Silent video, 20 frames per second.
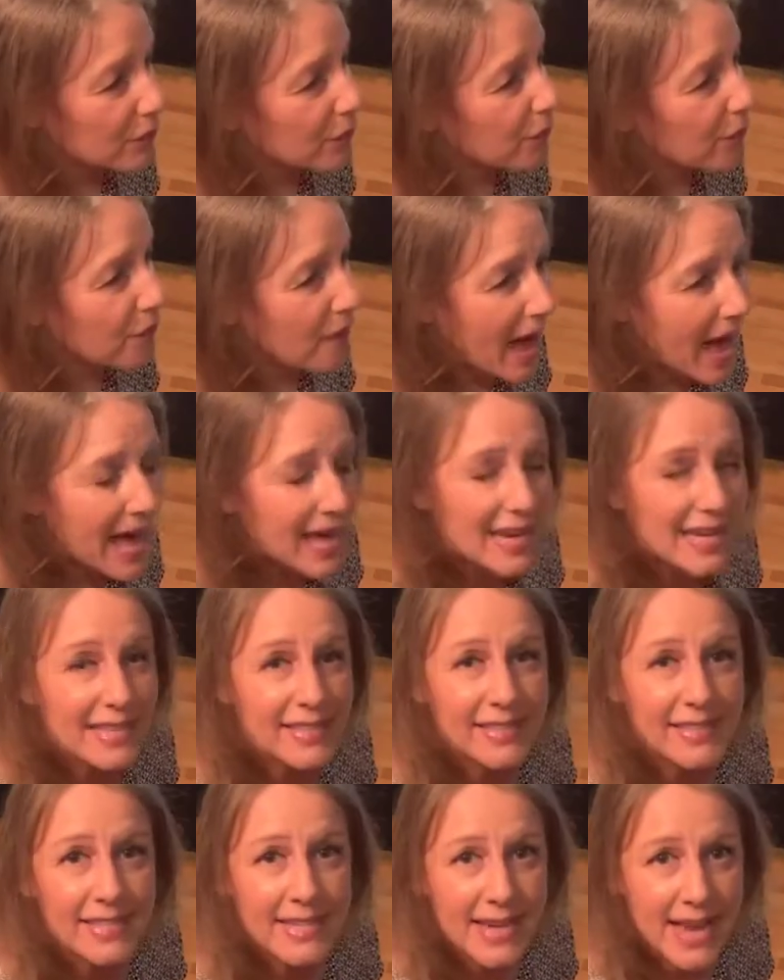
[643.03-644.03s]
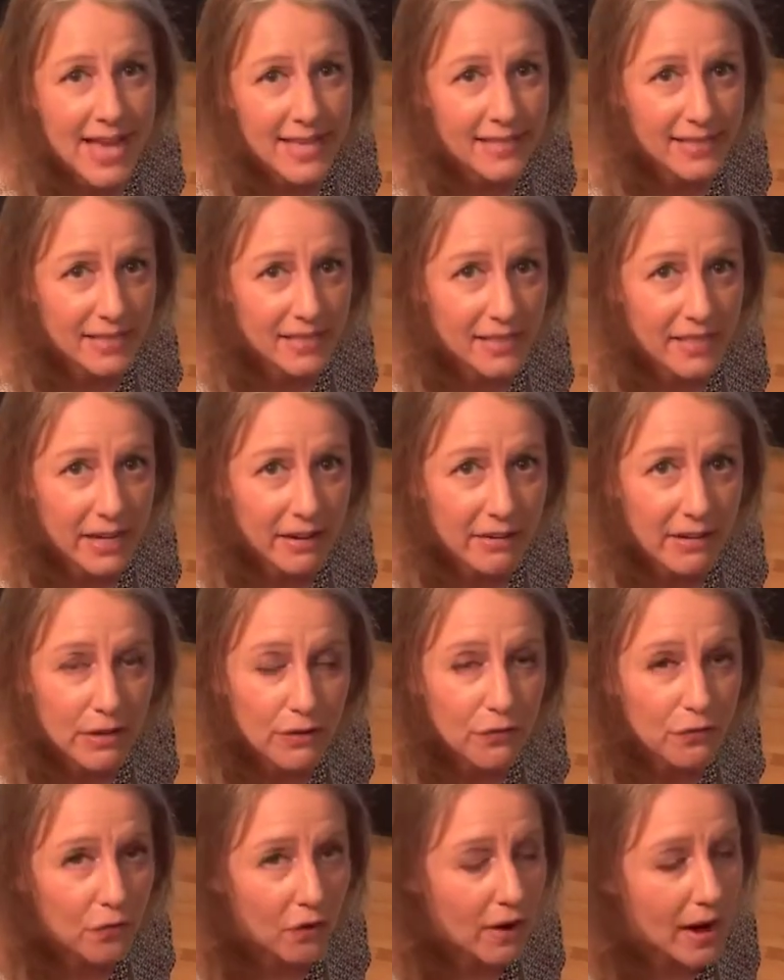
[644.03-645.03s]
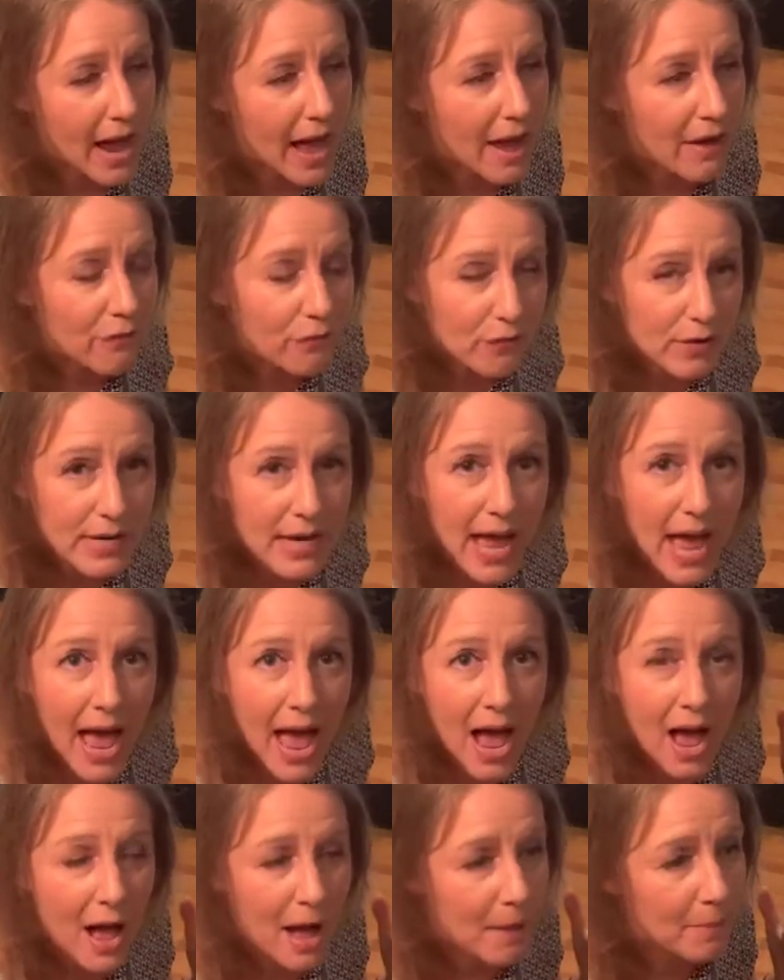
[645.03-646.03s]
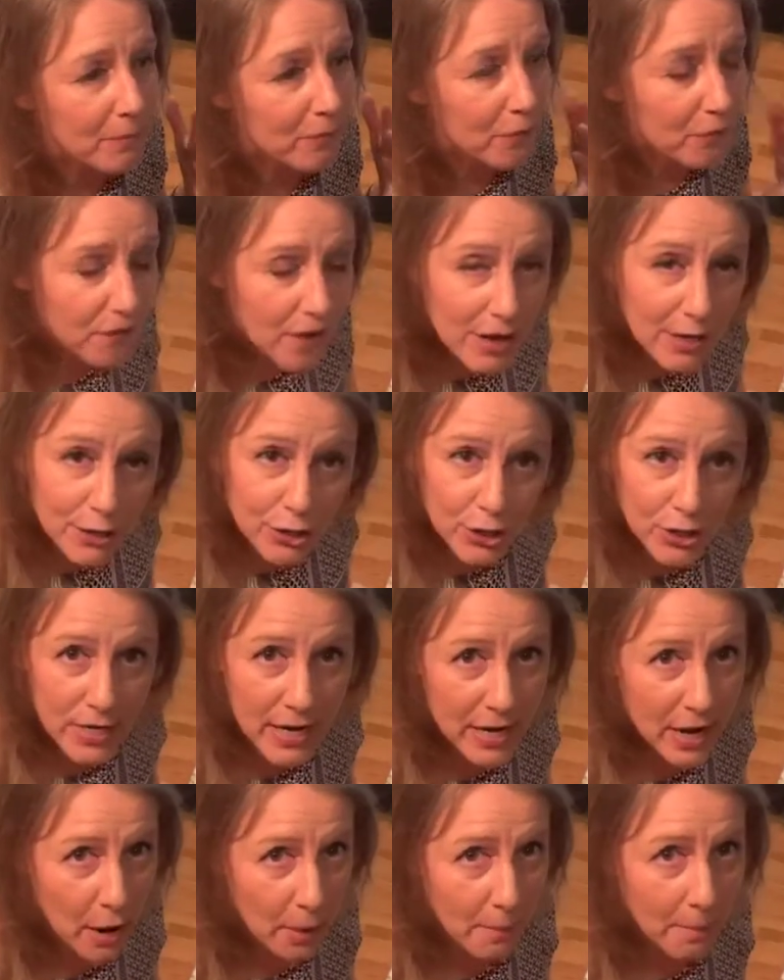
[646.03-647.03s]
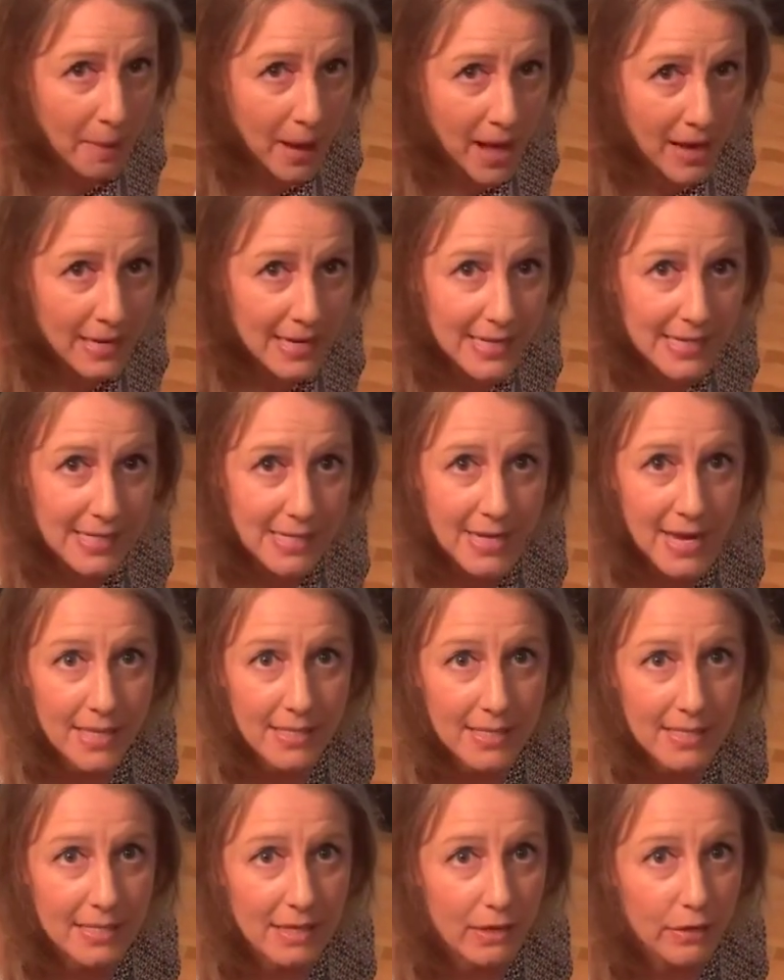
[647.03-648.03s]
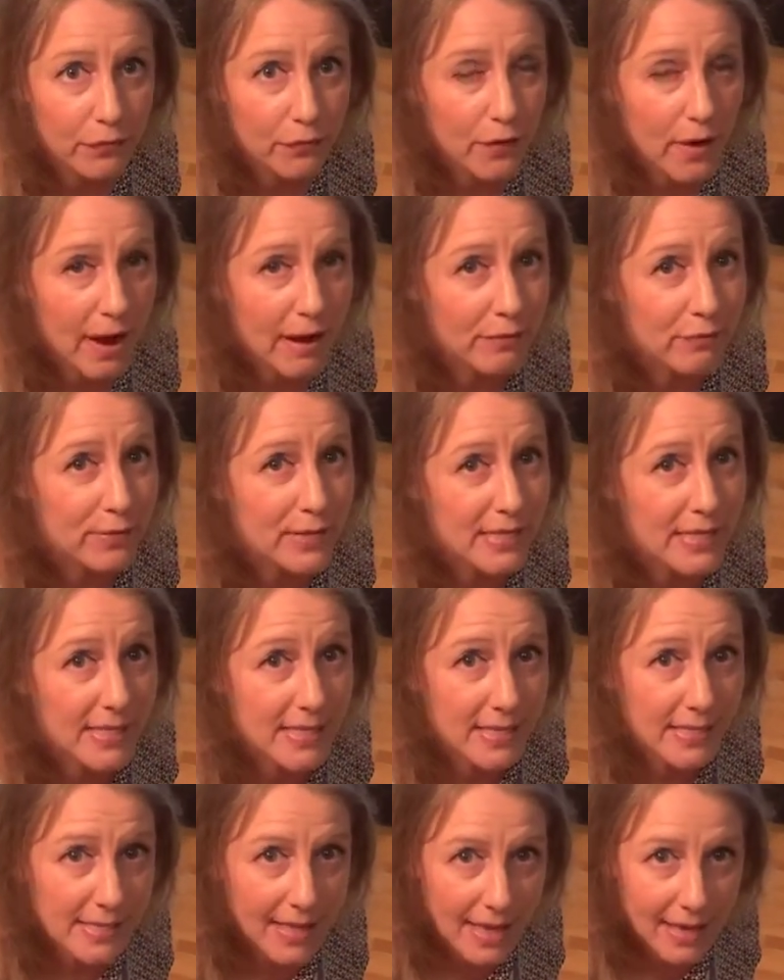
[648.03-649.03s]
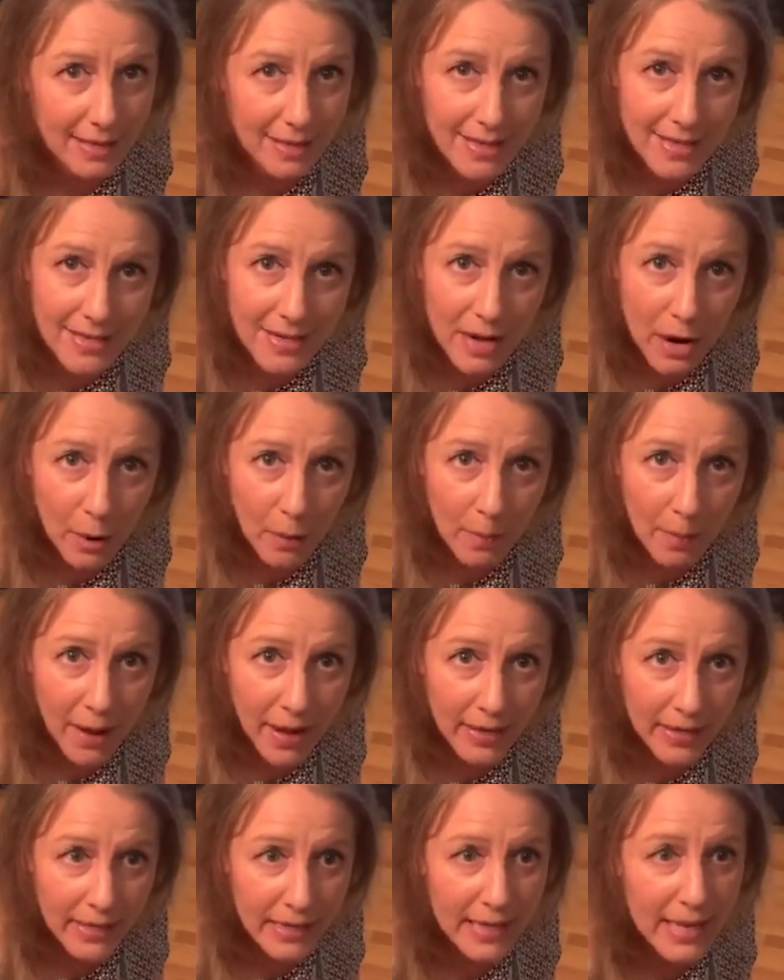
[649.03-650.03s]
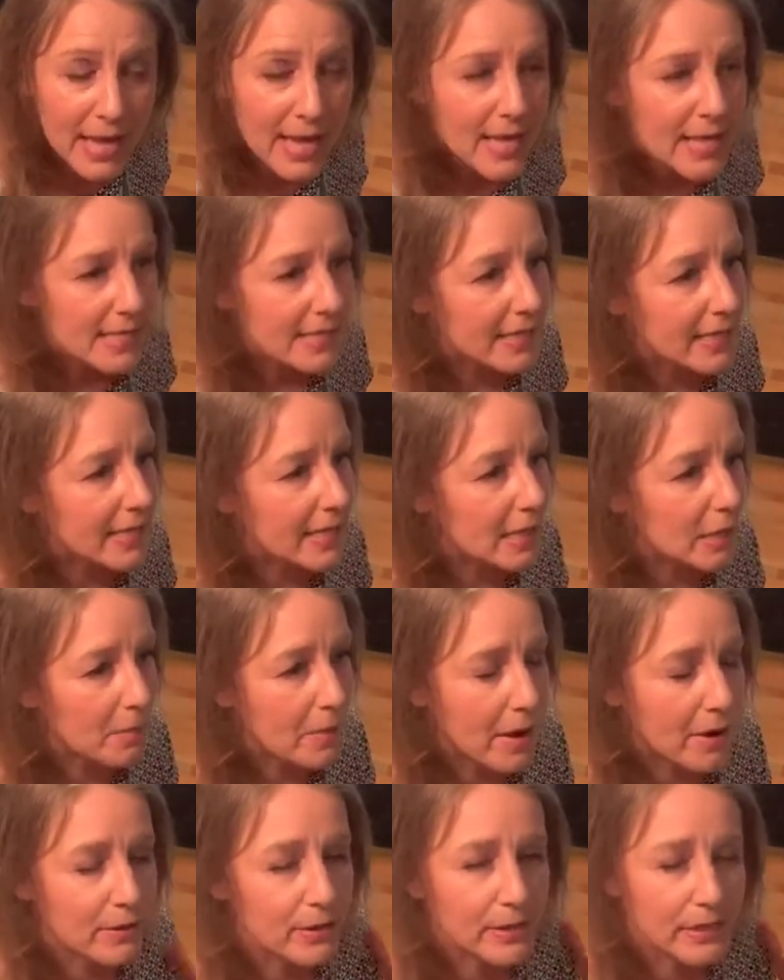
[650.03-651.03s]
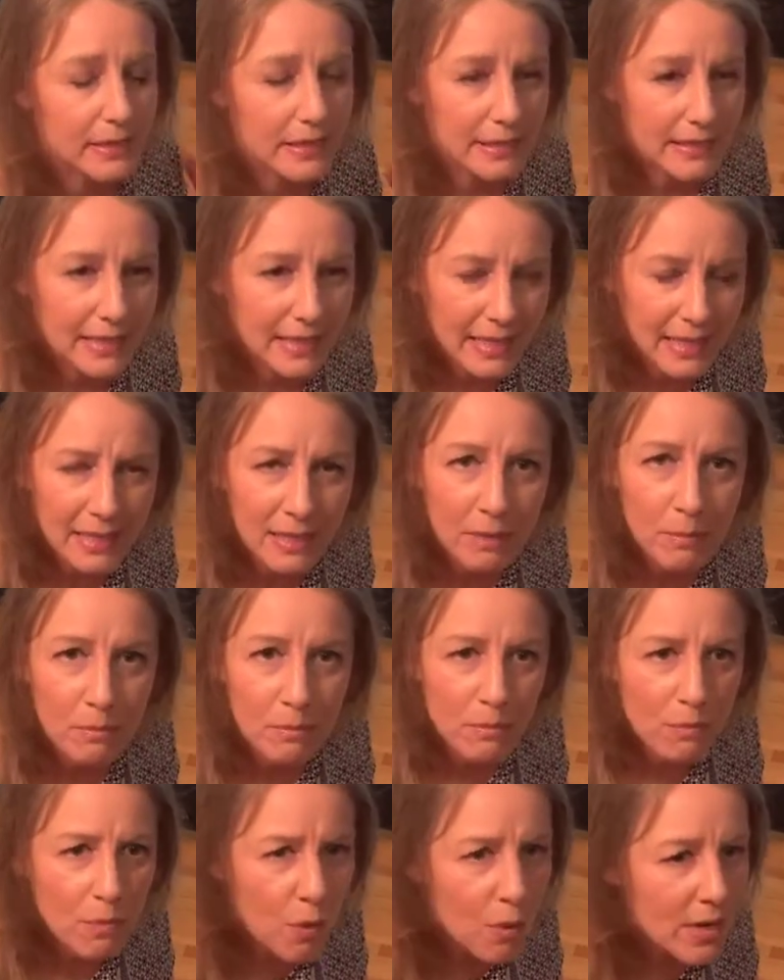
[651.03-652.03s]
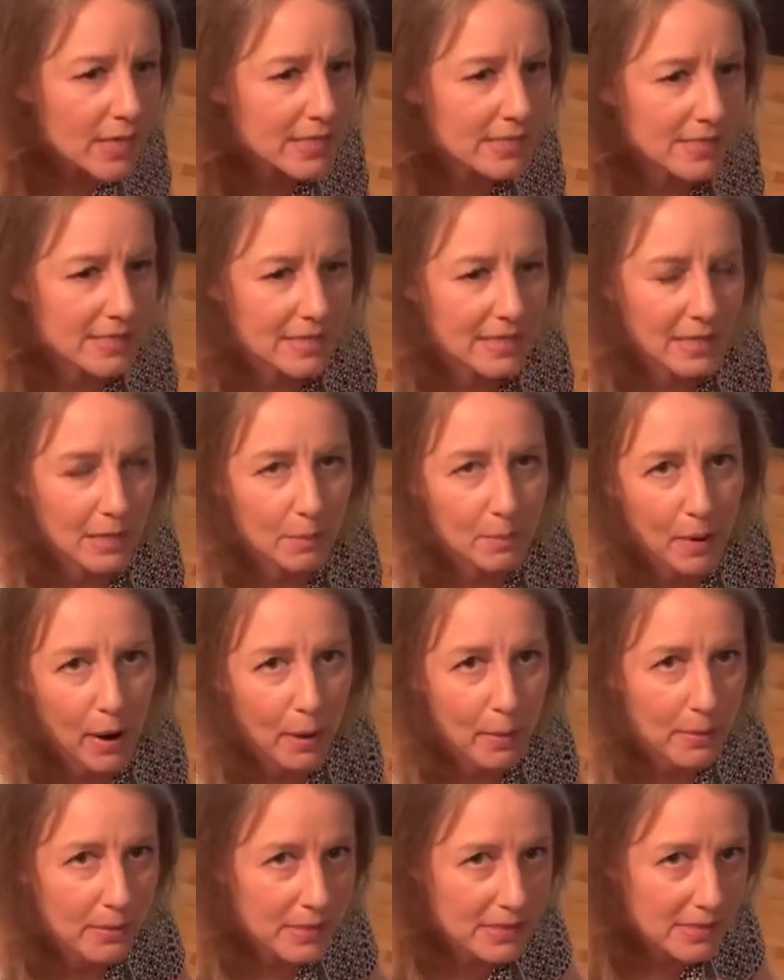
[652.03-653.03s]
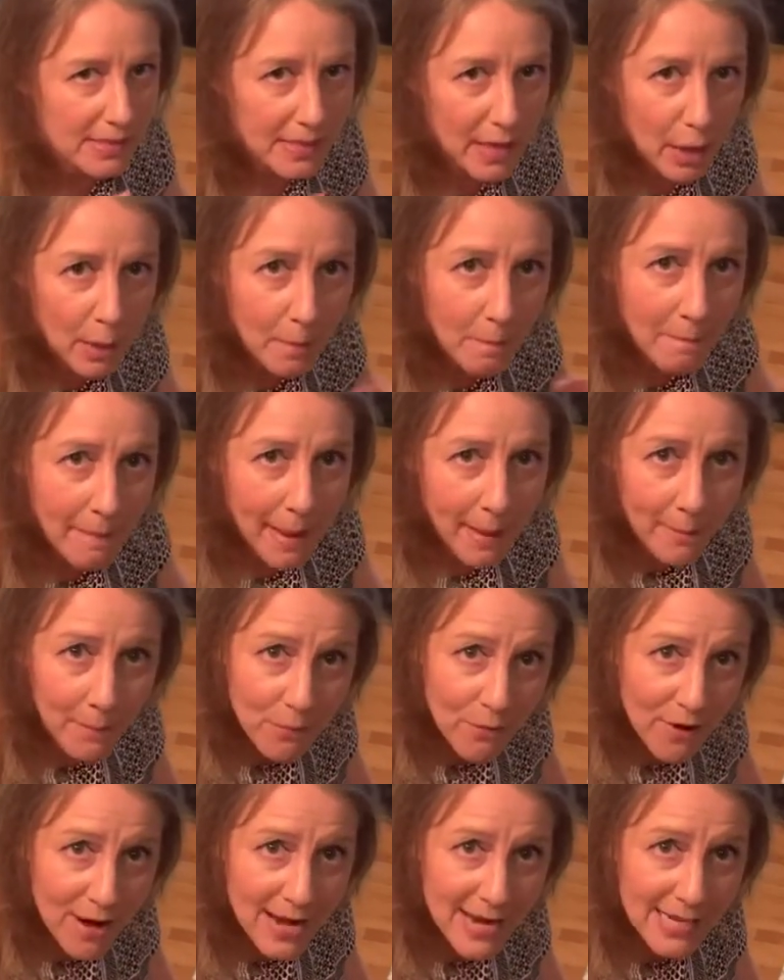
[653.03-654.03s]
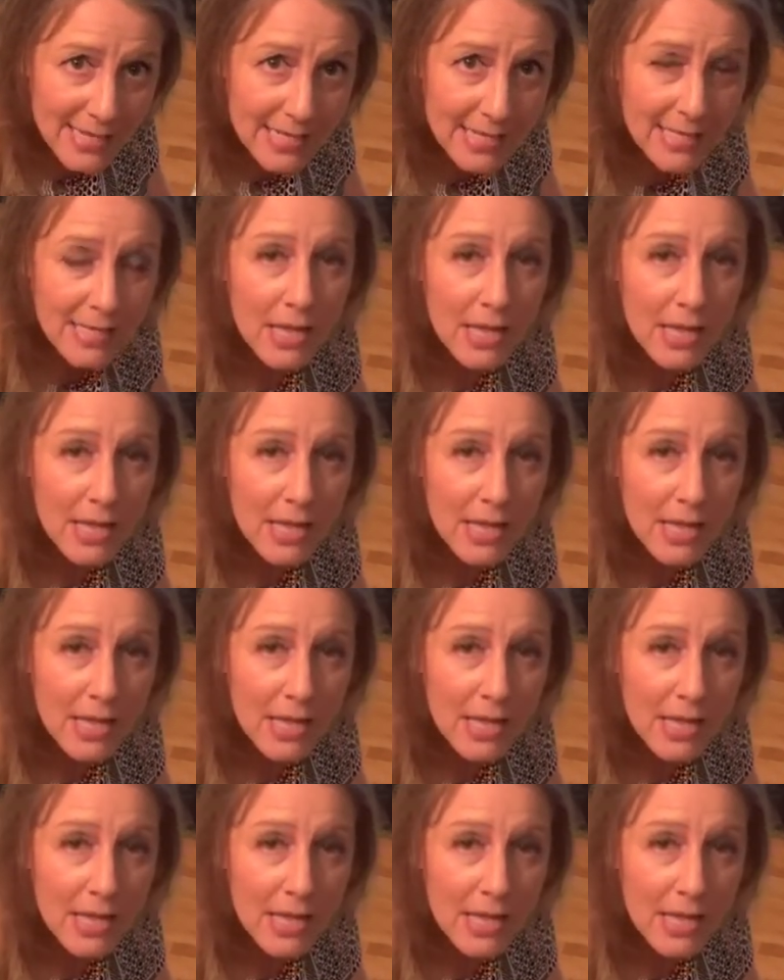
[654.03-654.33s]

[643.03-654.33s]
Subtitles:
Fat is necessary for every function in our body. It's necessary for every cell in our body to keep our skin moist, to keep our cell membranes